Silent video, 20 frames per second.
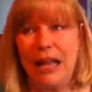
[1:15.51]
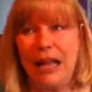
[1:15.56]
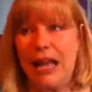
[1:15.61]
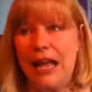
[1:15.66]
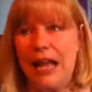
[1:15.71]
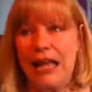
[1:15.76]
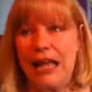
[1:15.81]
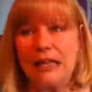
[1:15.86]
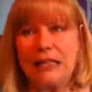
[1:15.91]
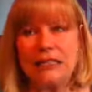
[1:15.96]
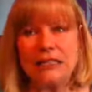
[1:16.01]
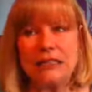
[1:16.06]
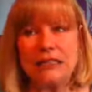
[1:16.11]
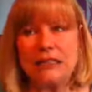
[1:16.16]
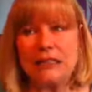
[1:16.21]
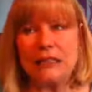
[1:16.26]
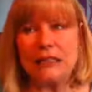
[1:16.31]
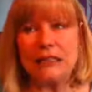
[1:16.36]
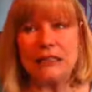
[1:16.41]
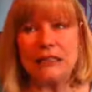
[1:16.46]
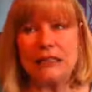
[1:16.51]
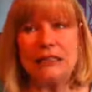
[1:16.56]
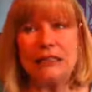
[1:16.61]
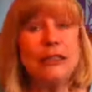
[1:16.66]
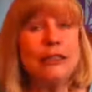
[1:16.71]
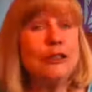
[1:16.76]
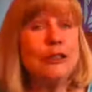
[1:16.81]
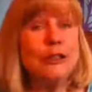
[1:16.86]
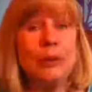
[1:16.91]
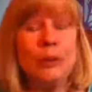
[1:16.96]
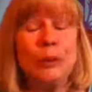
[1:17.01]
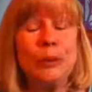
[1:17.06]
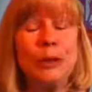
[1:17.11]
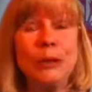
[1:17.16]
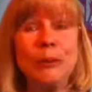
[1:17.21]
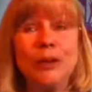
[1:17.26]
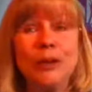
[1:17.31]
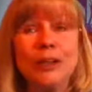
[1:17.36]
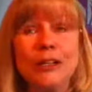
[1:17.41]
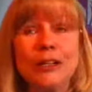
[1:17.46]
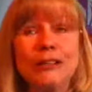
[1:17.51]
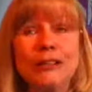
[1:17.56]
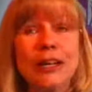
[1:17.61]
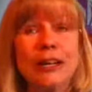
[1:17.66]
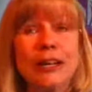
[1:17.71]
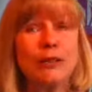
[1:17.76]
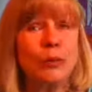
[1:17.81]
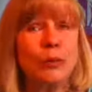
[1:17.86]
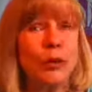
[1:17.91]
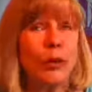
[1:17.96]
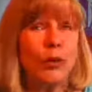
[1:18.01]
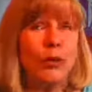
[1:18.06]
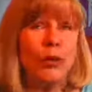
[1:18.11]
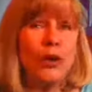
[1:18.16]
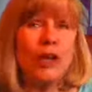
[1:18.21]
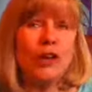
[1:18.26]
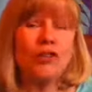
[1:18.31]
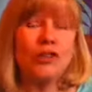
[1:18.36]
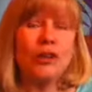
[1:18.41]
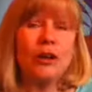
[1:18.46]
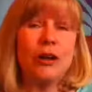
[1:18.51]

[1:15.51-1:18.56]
and it needs to be because that's where creation